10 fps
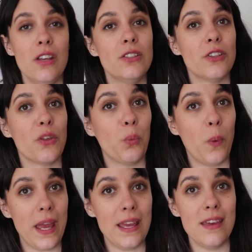So the
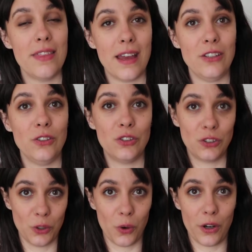way that you
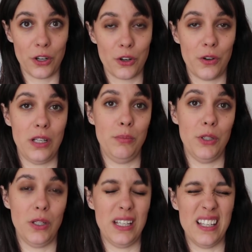store your green
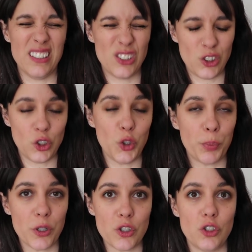beauty is
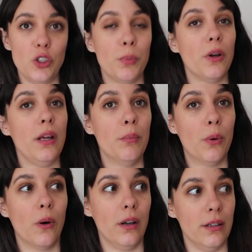super, super
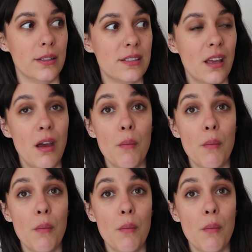important.